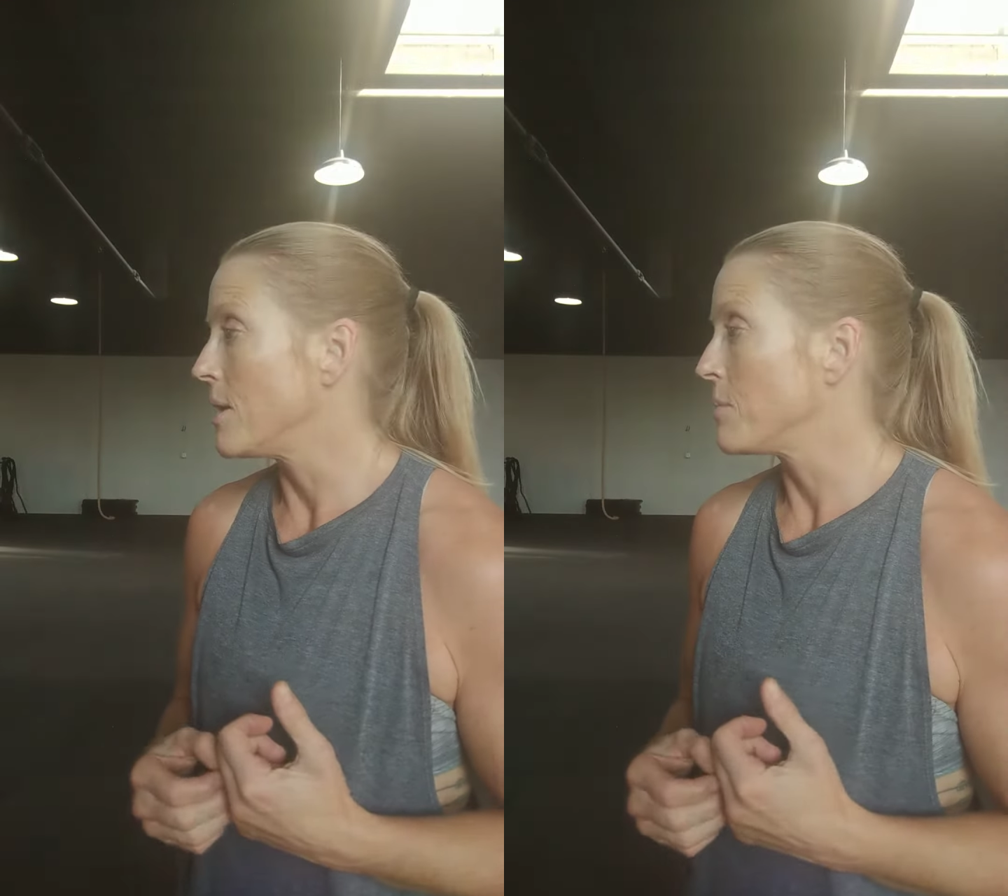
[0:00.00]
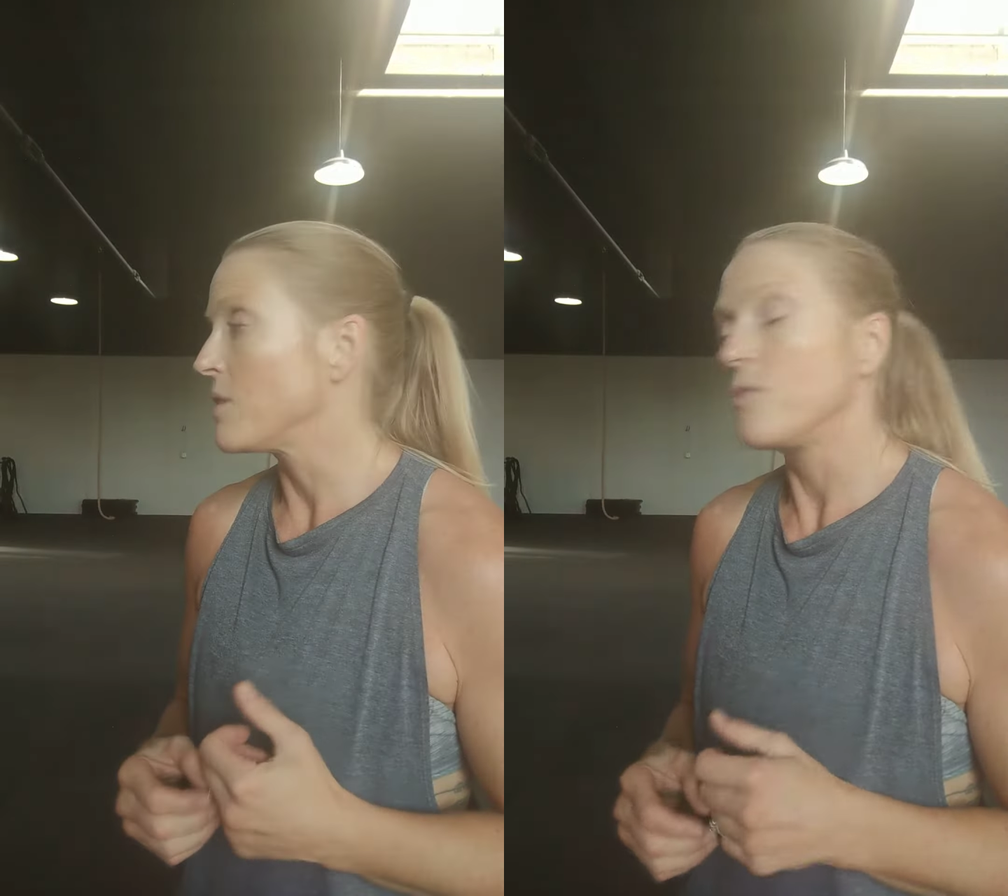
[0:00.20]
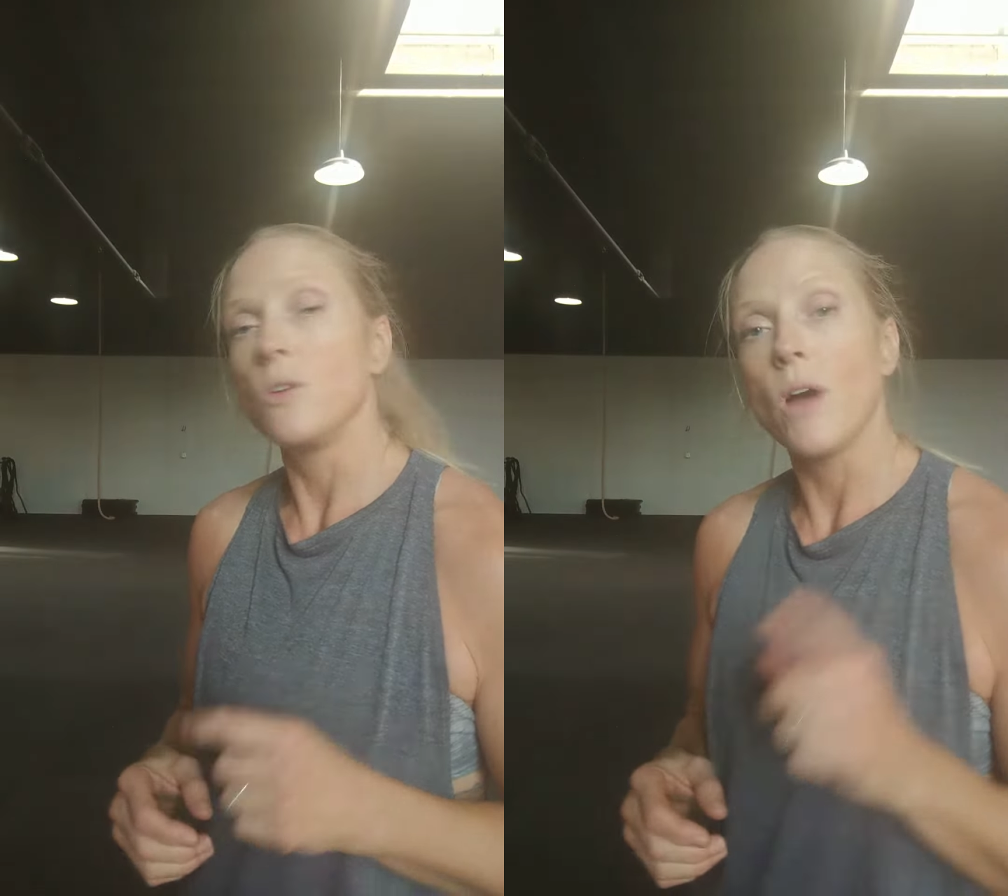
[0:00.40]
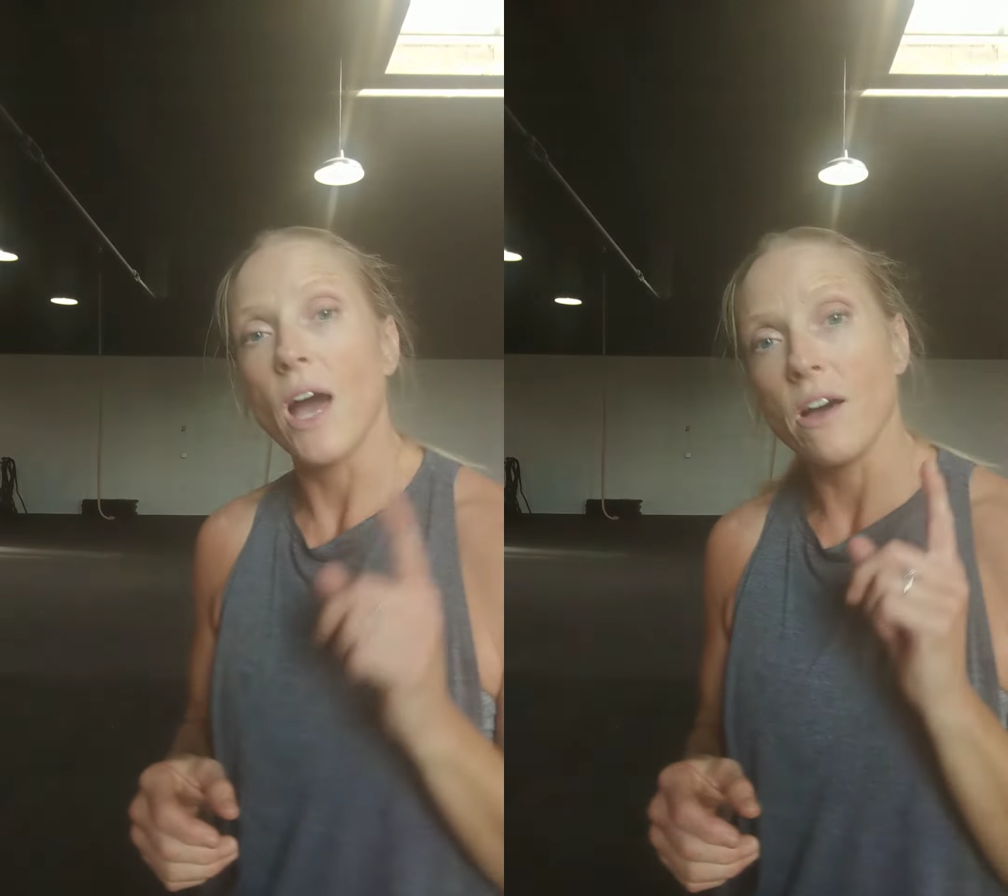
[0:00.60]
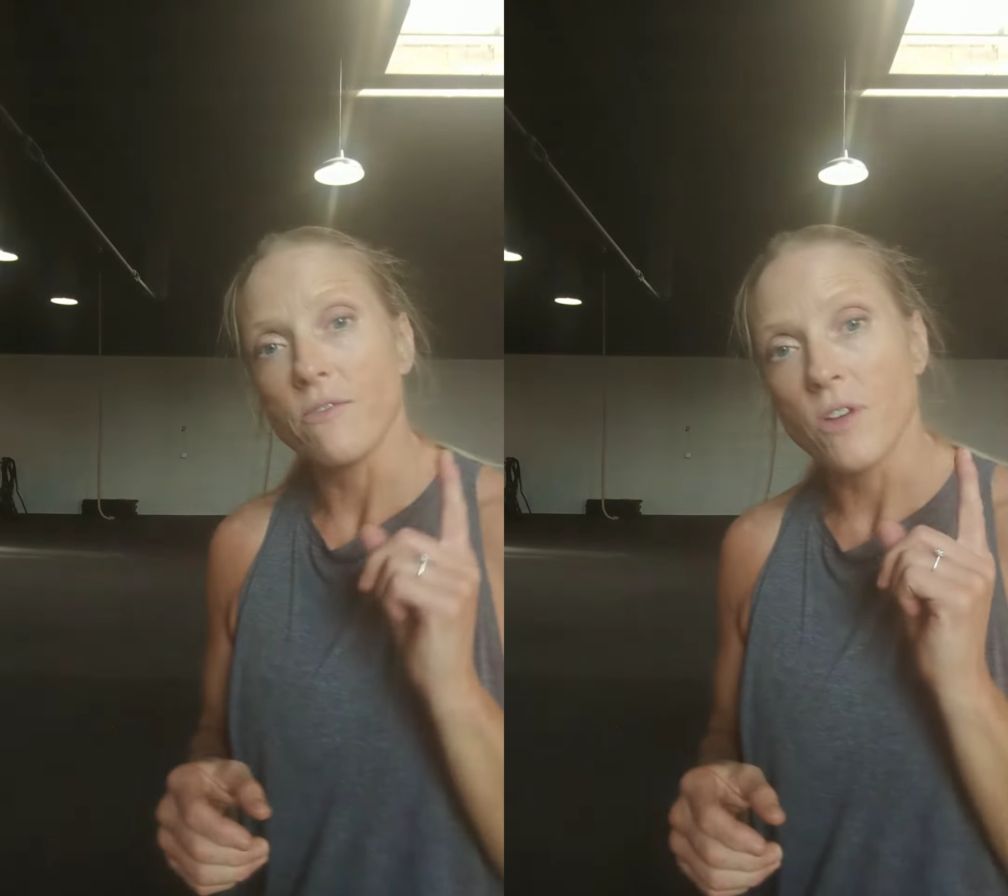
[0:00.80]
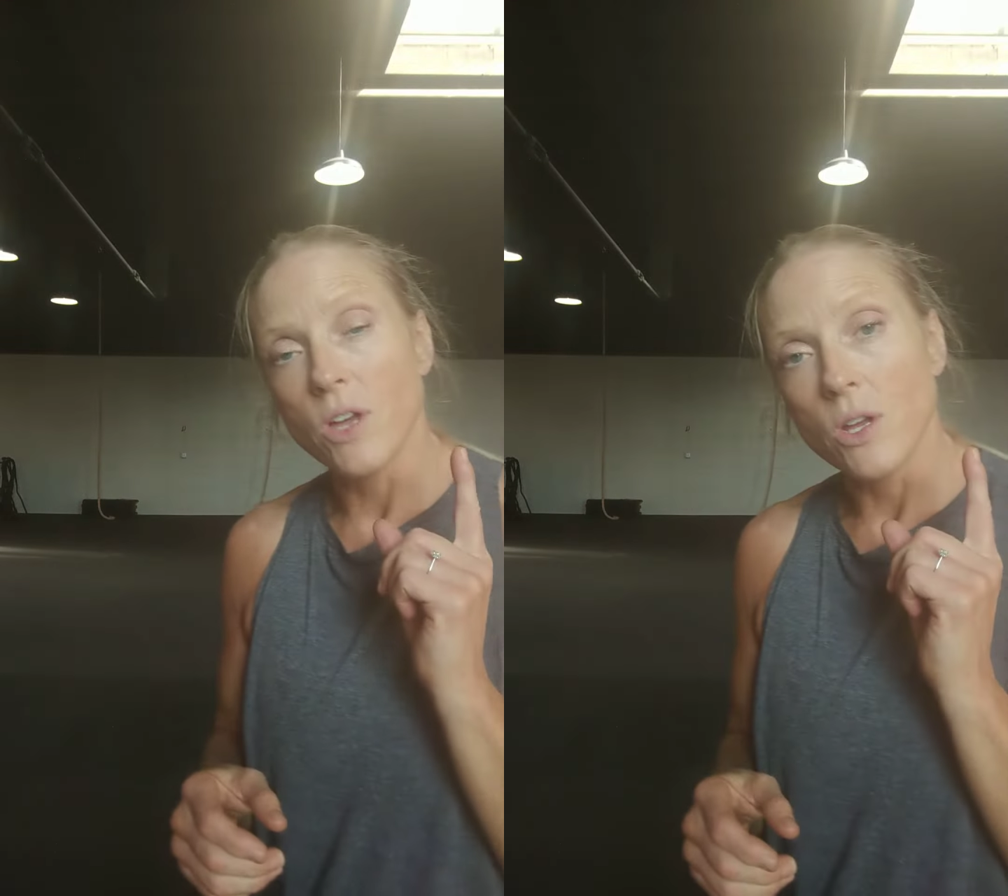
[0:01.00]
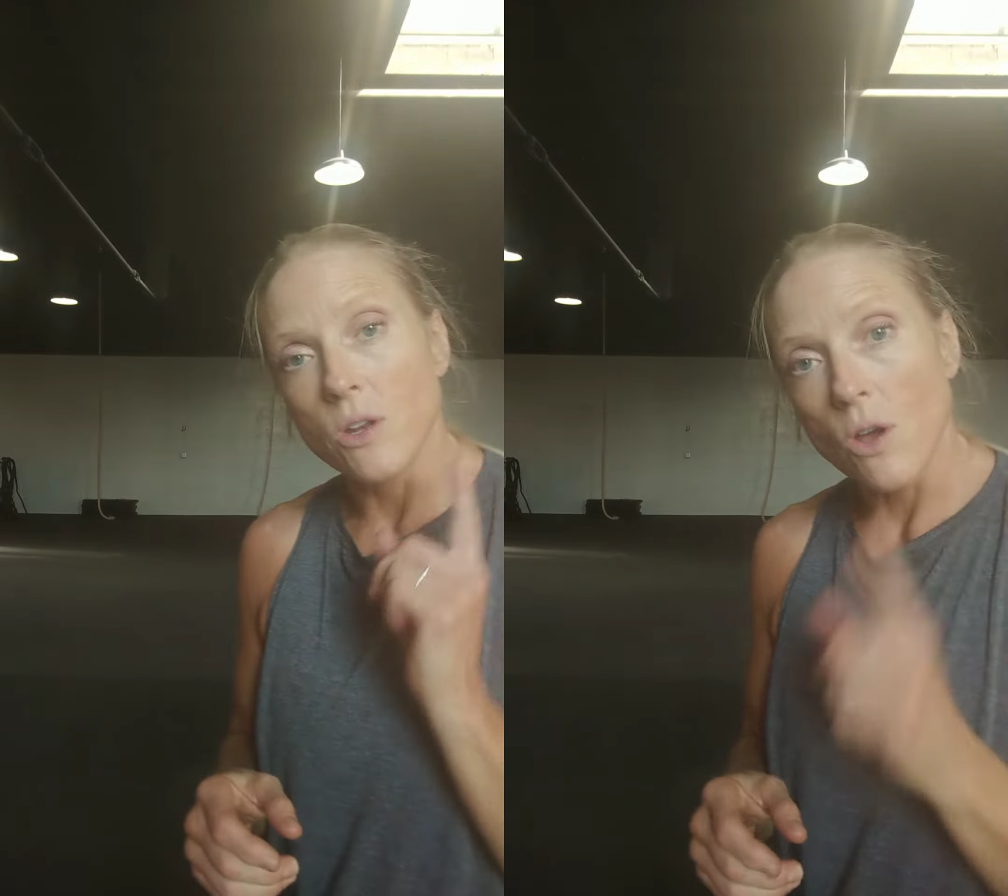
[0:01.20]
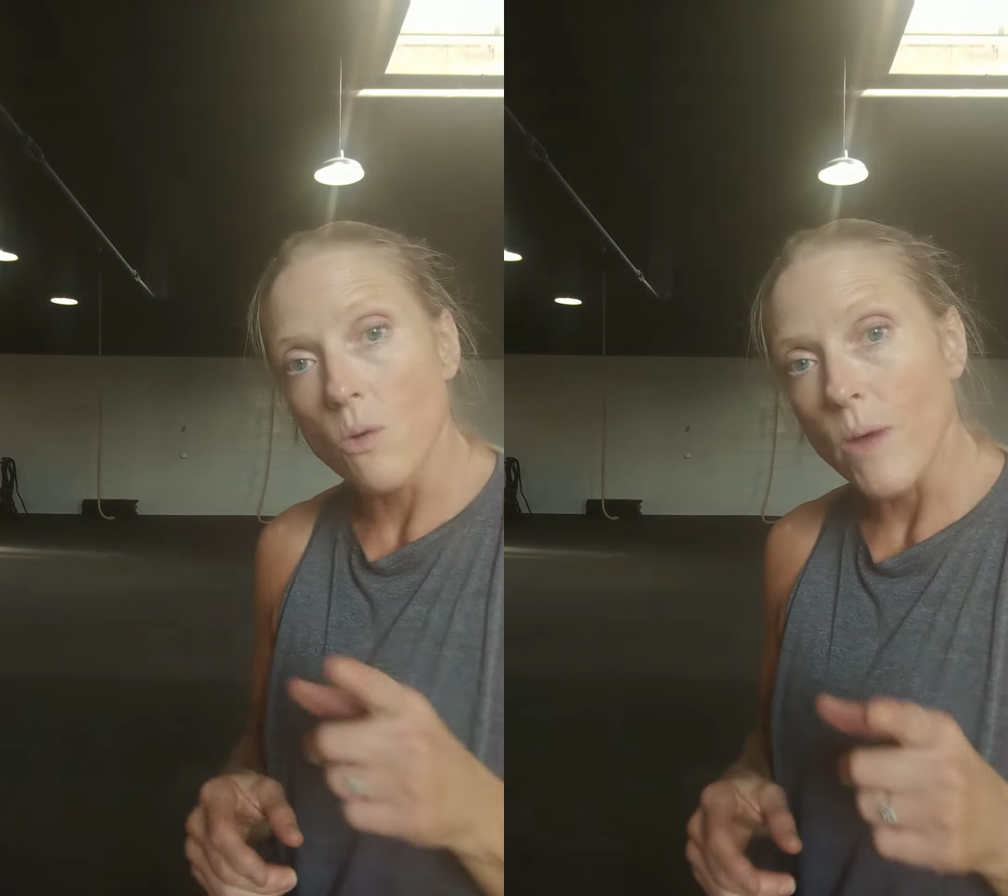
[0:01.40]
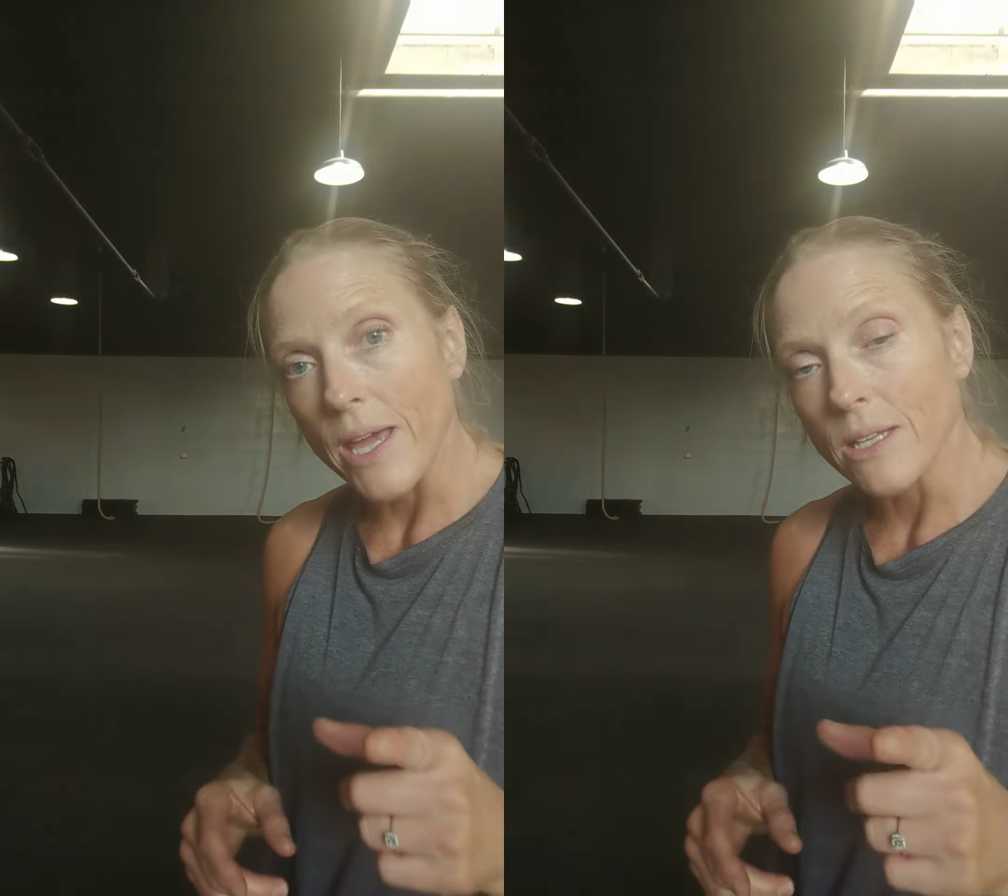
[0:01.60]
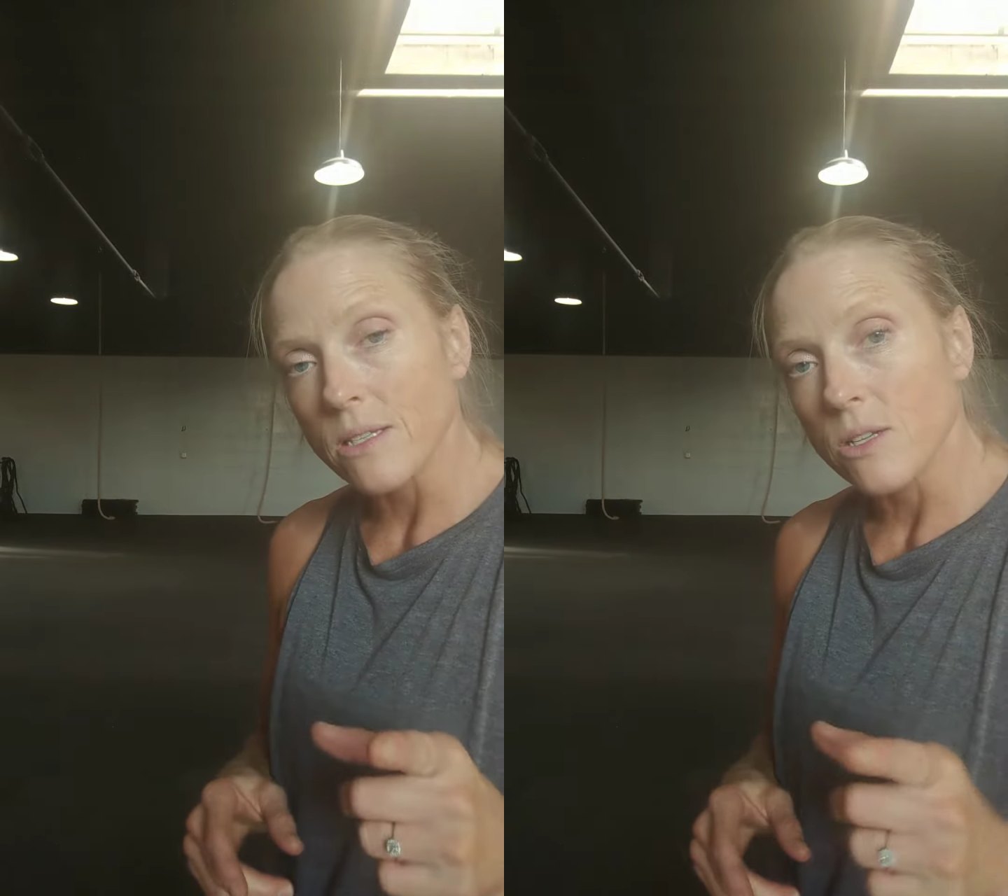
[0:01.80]
If you have no
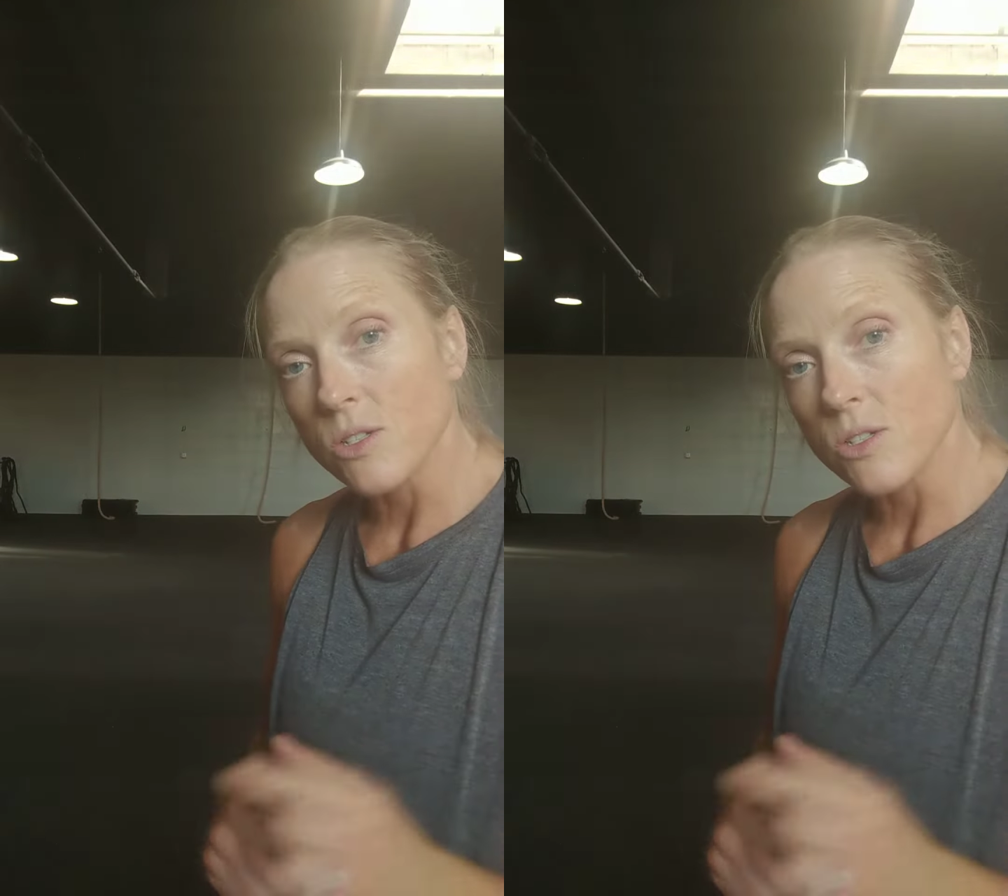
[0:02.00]
weight,